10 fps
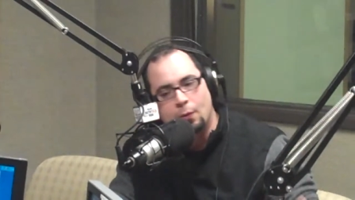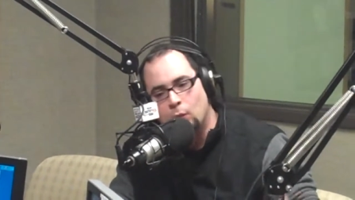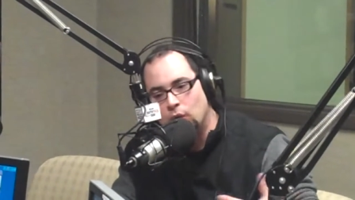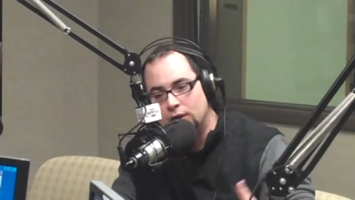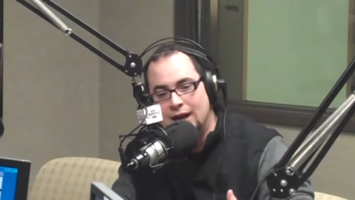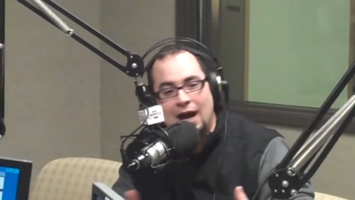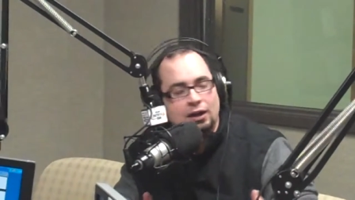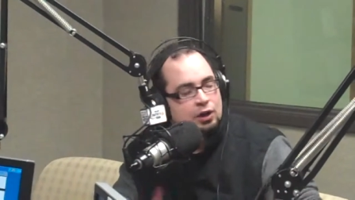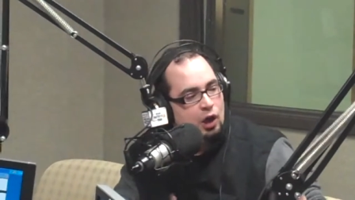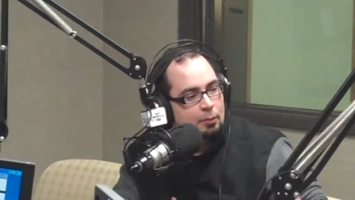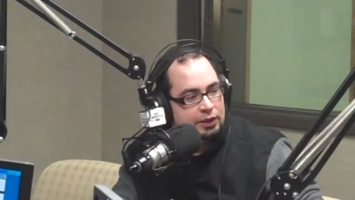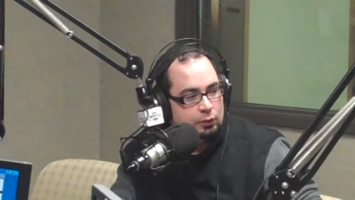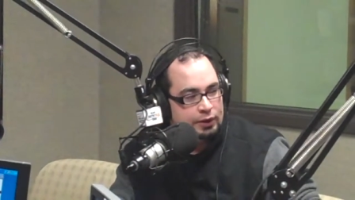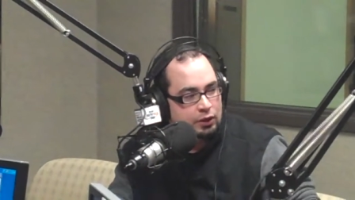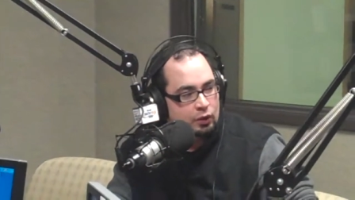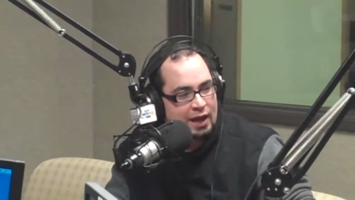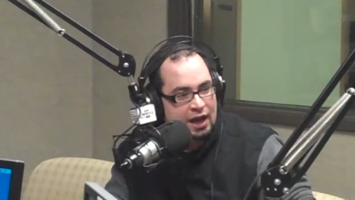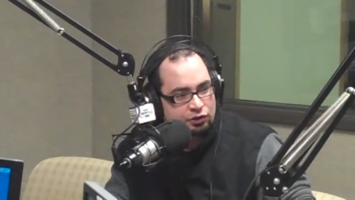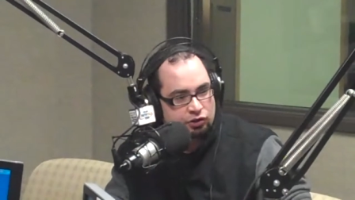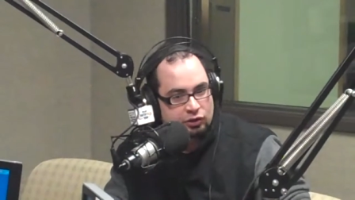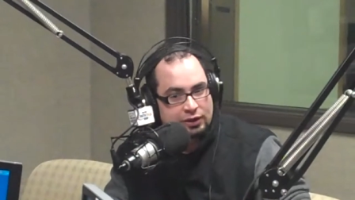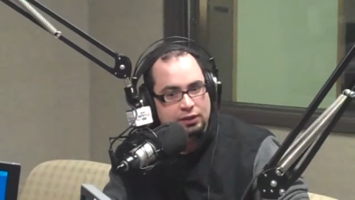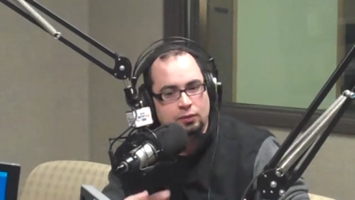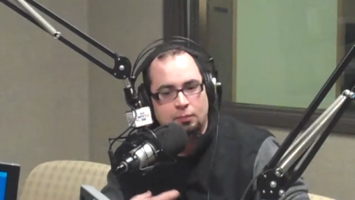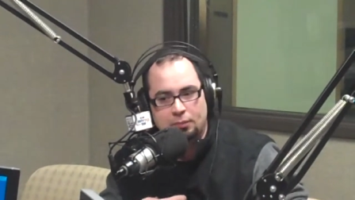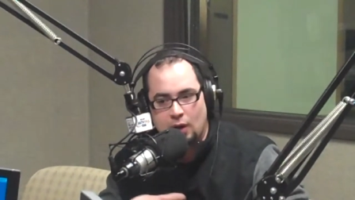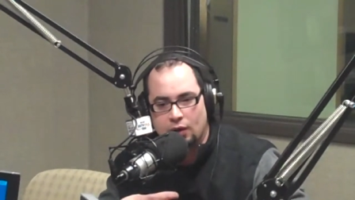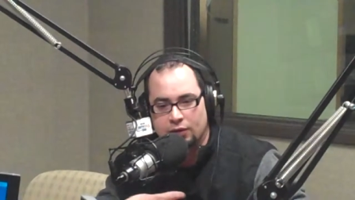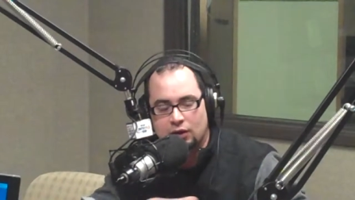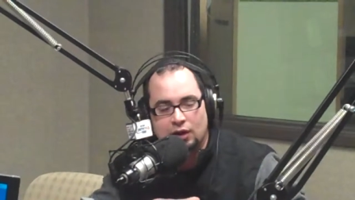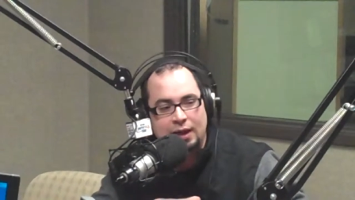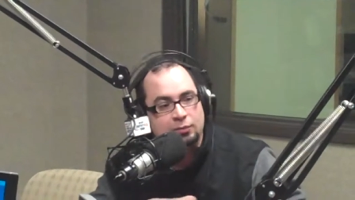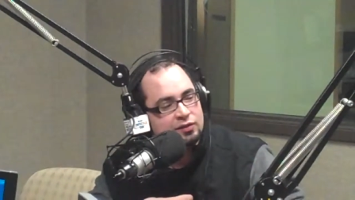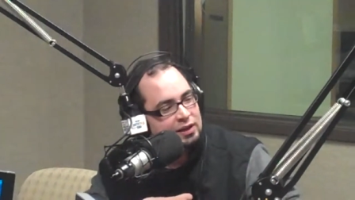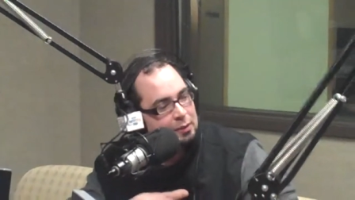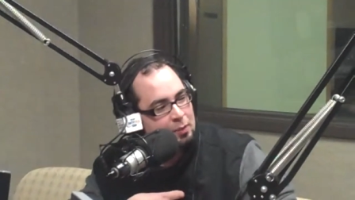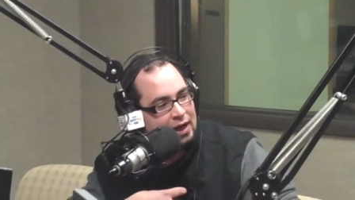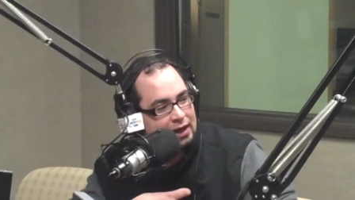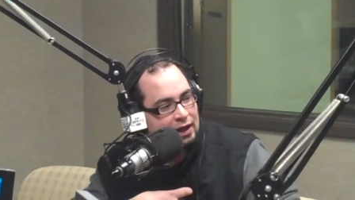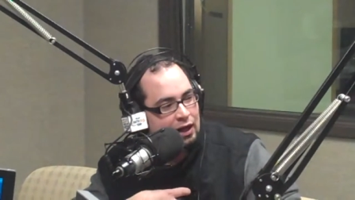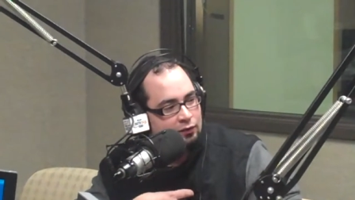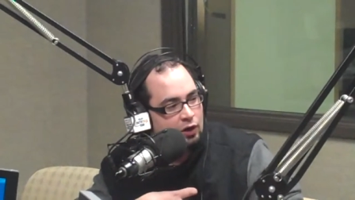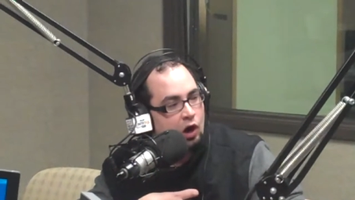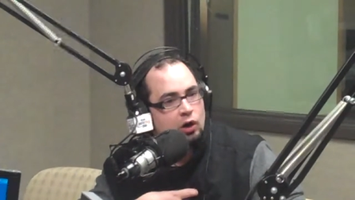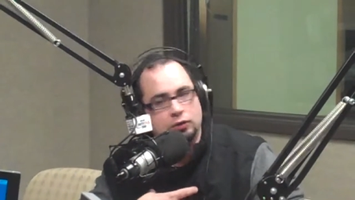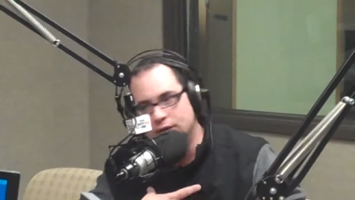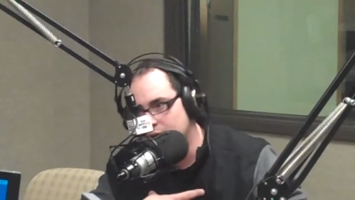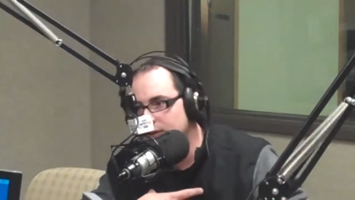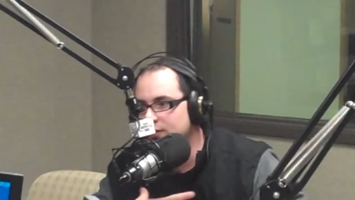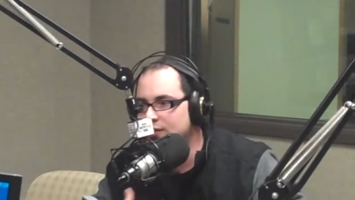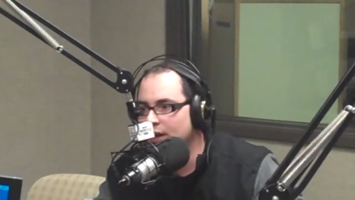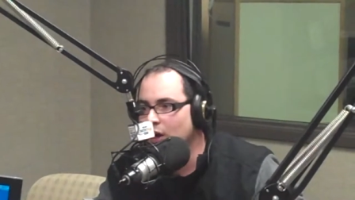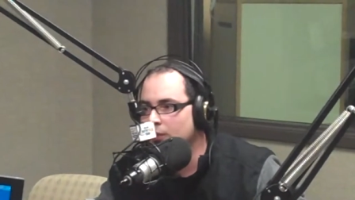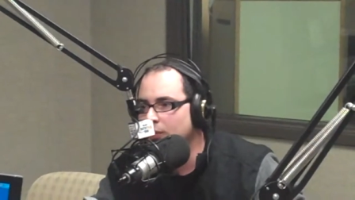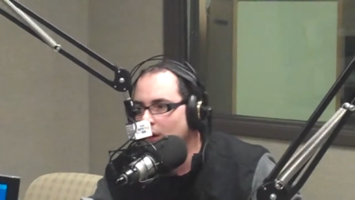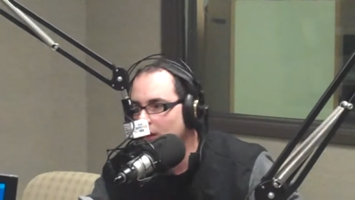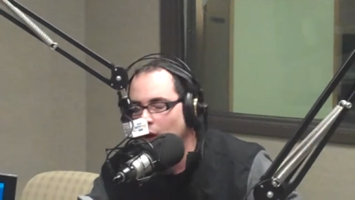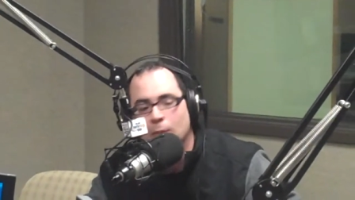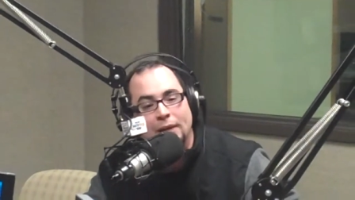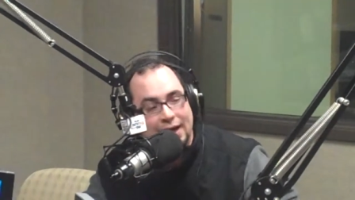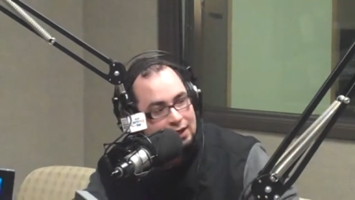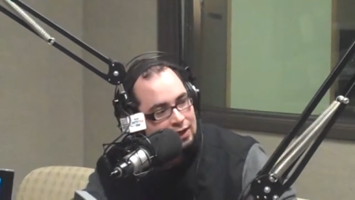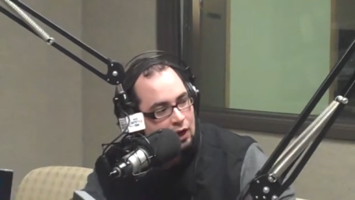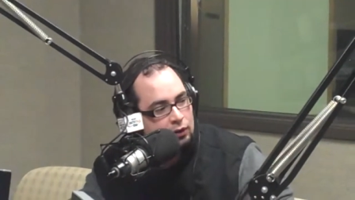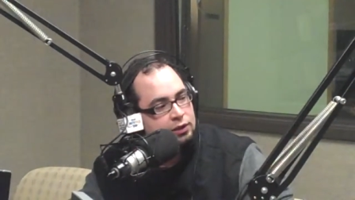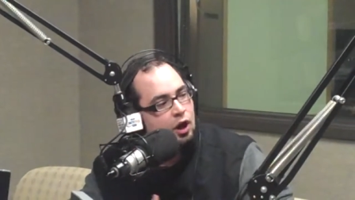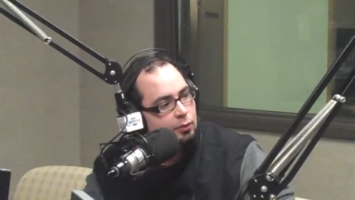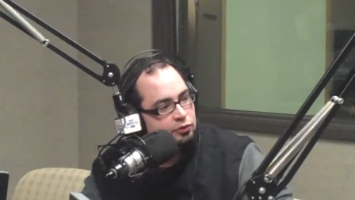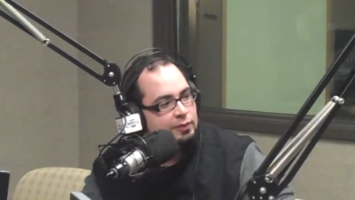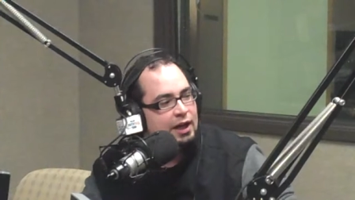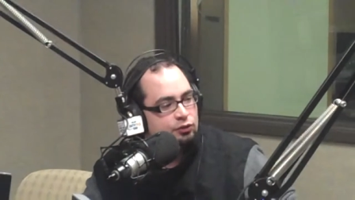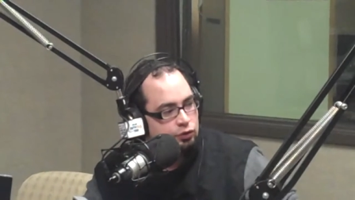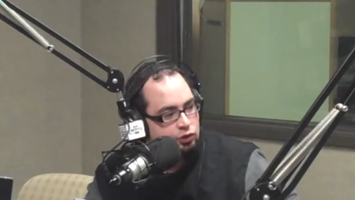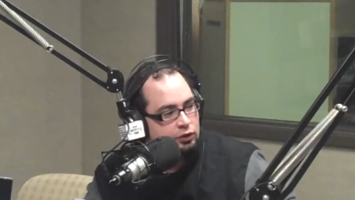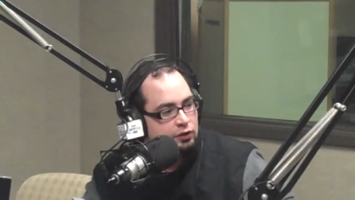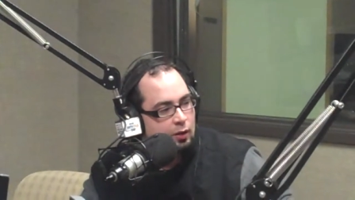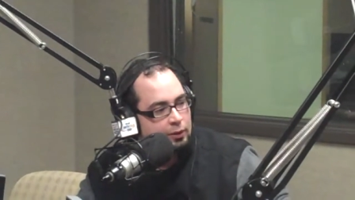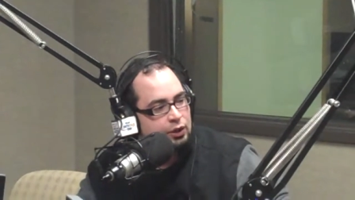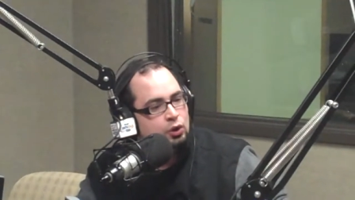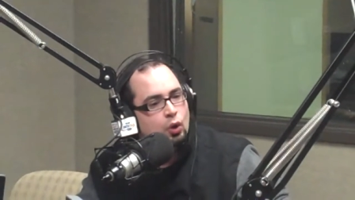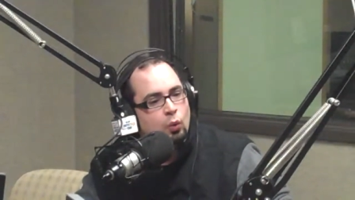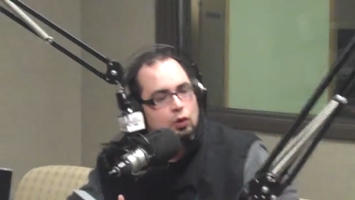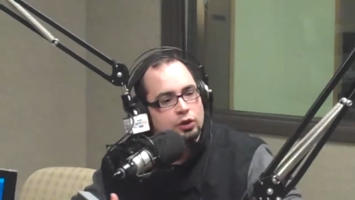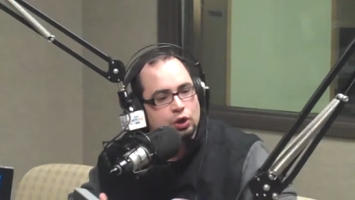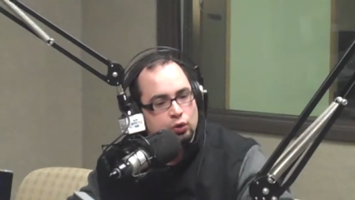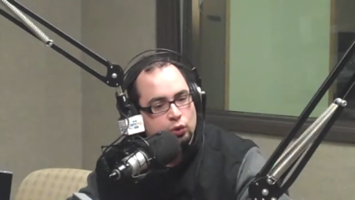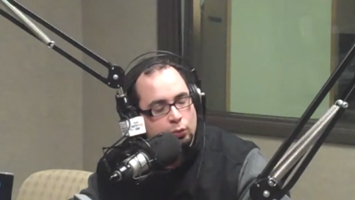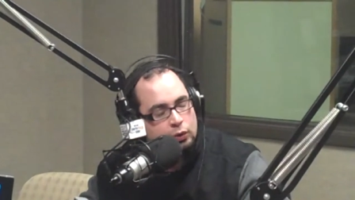We're not a company. We don't actually, the claim doesn't get paid out of our, let's say, our bank account. It comes from the actual insurance company. We're the group.